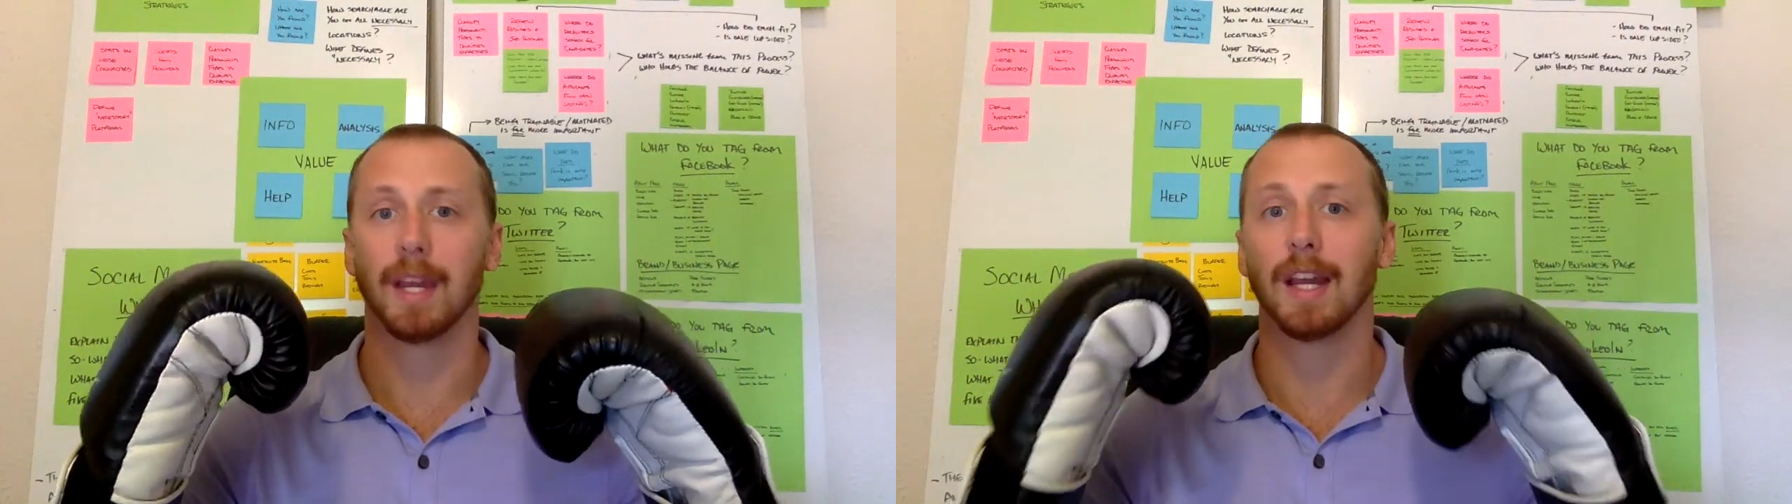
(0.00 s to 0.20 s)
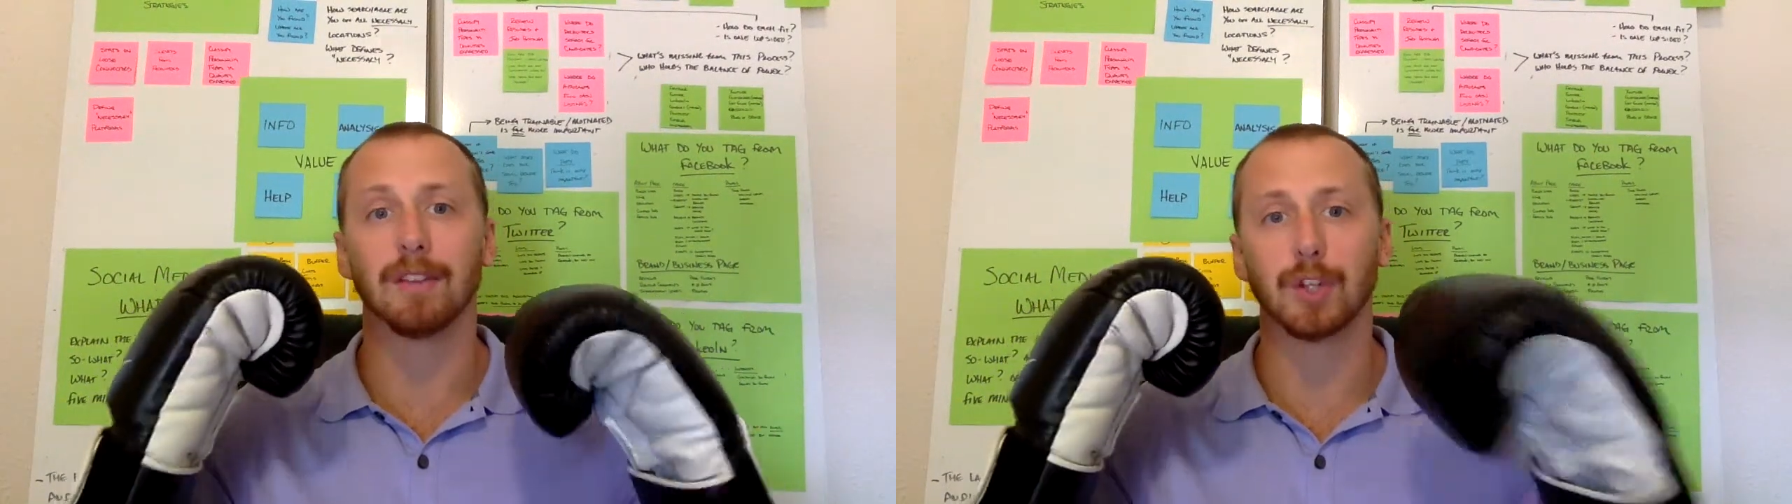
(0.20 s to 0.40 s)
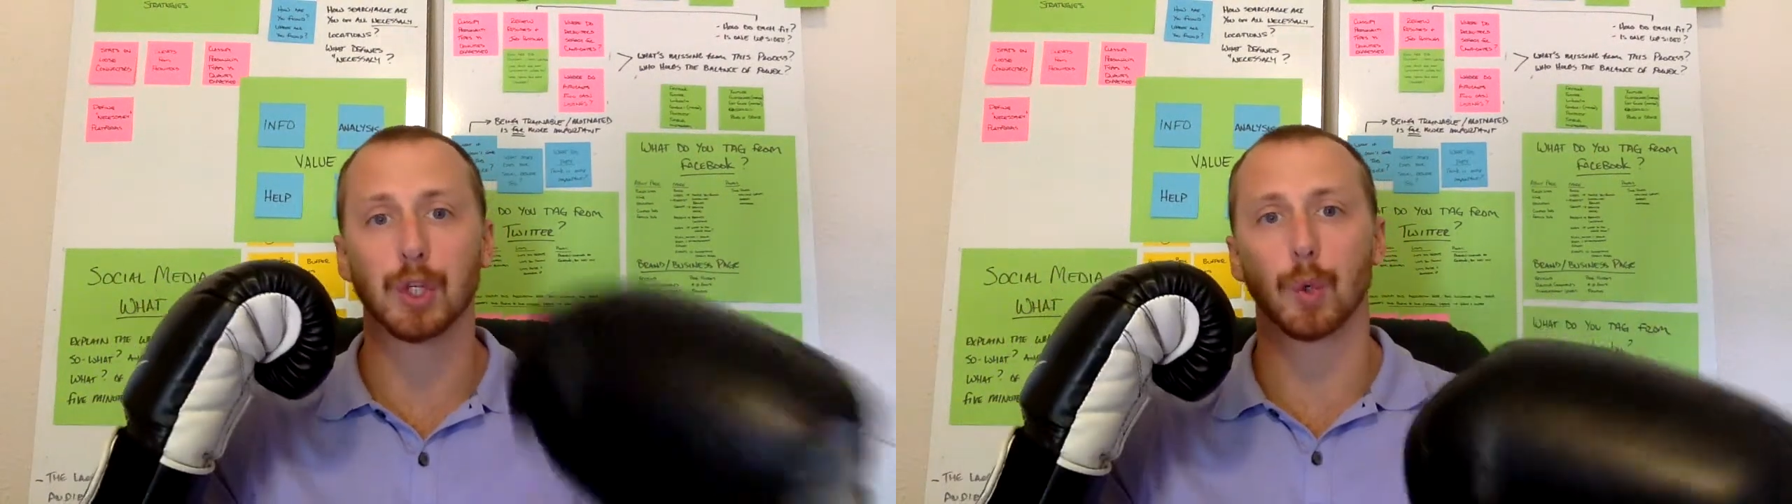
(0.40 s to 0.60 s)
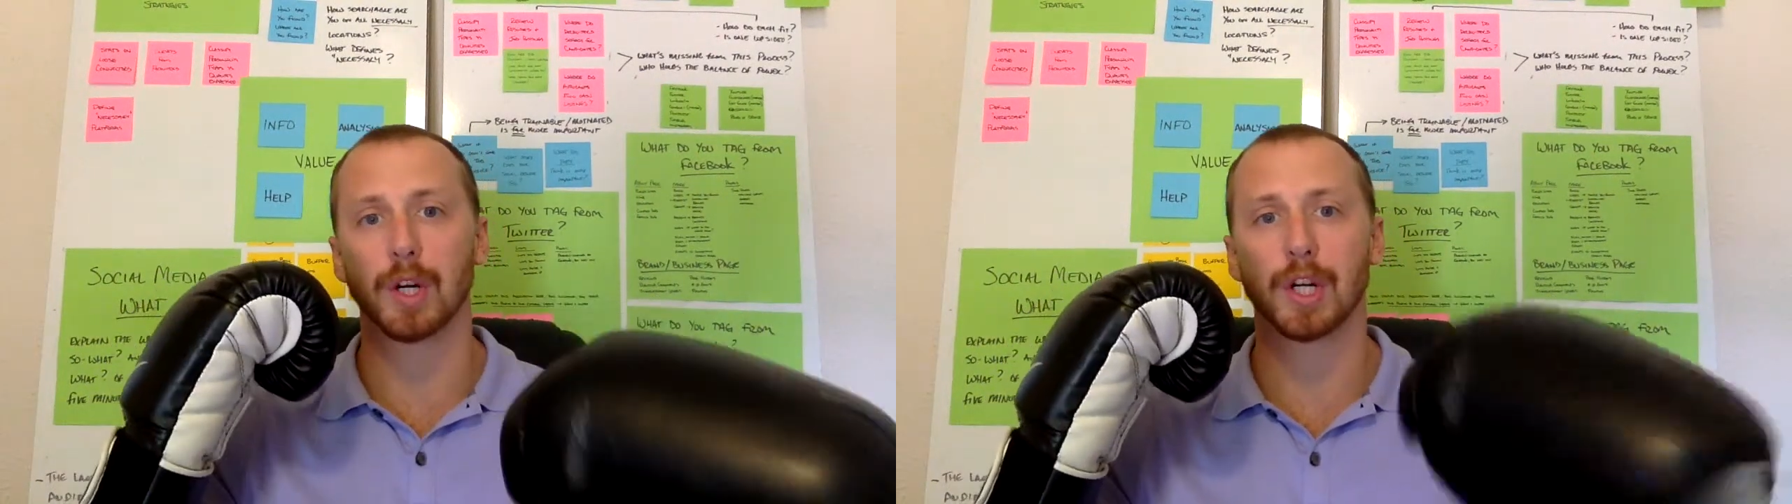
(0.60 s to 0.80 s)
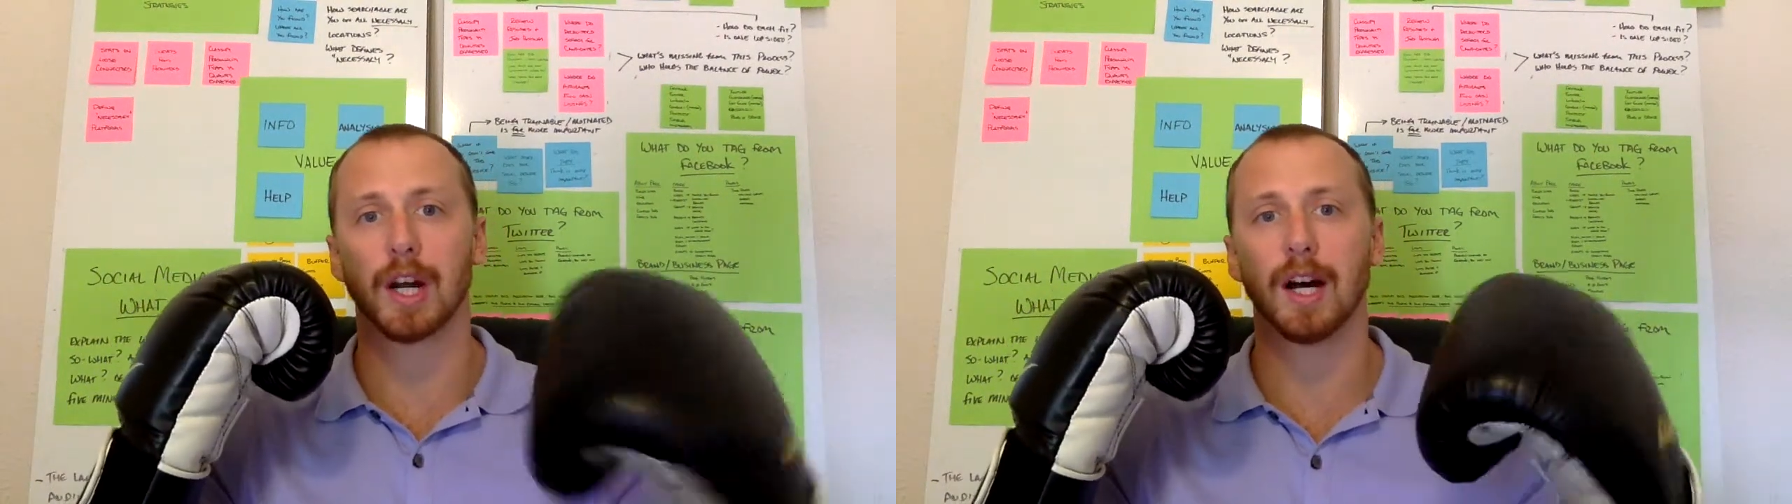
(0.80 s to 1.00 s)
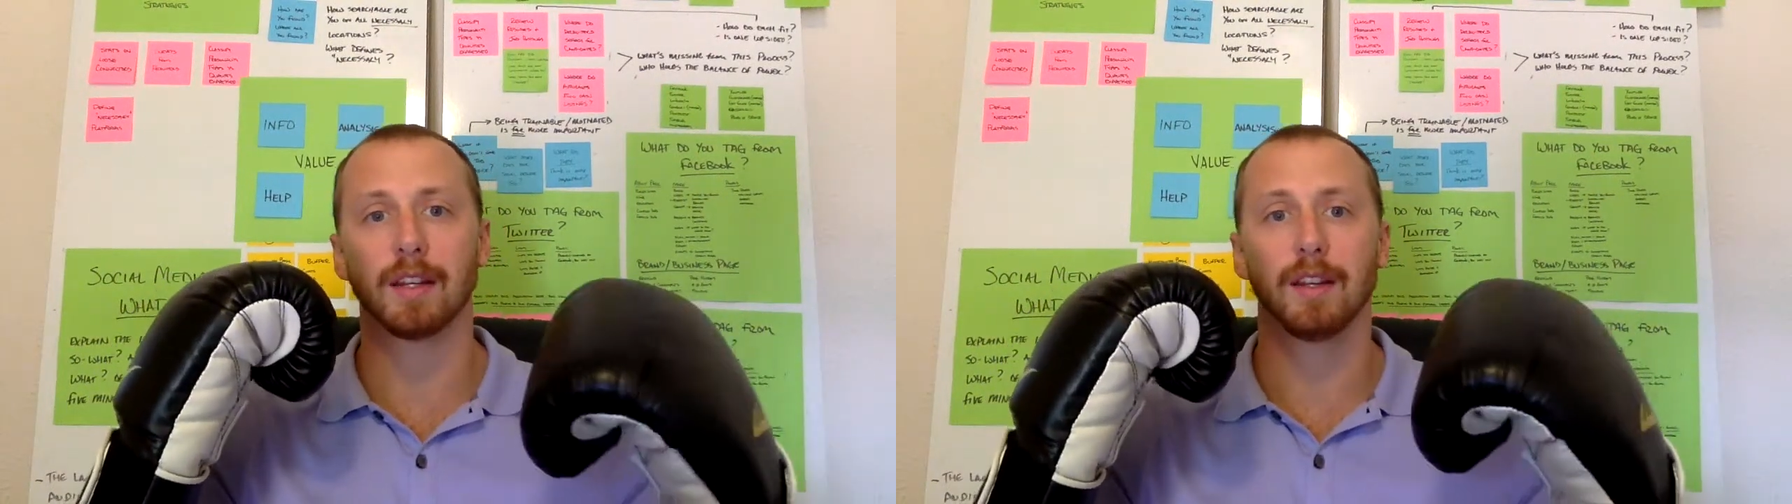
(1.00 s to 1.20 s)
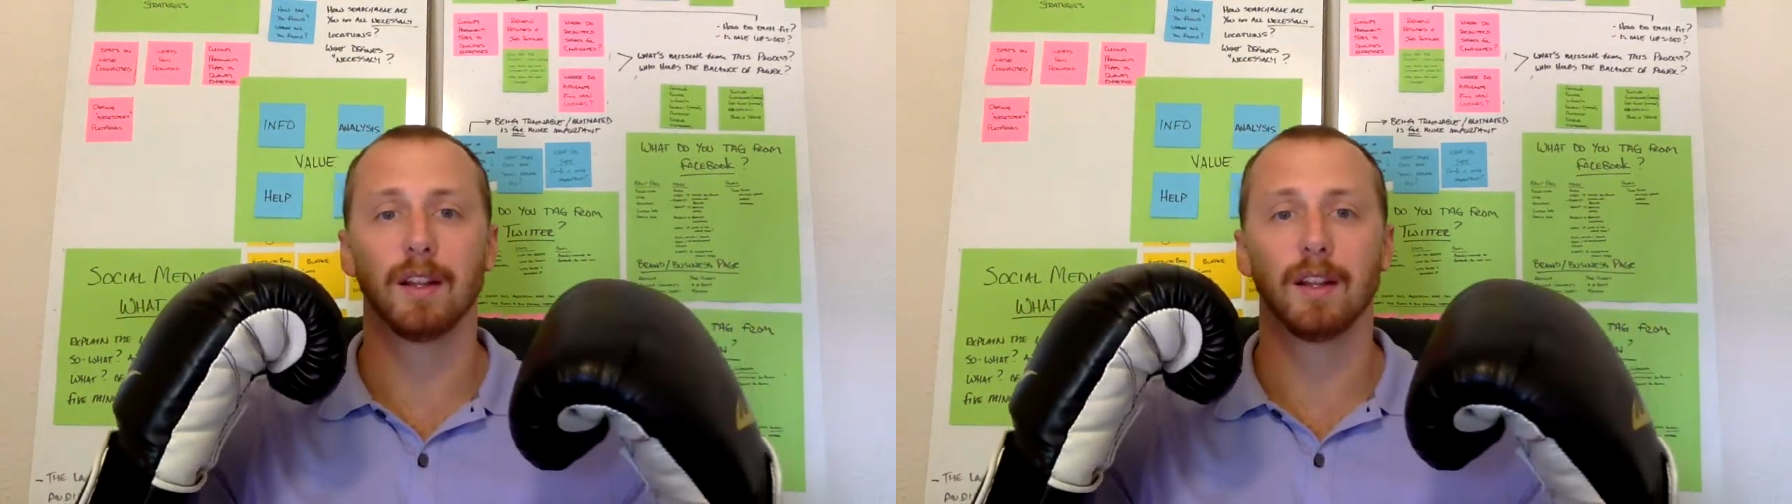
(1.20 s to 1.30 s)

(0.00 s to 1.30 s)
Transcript: It's a short shot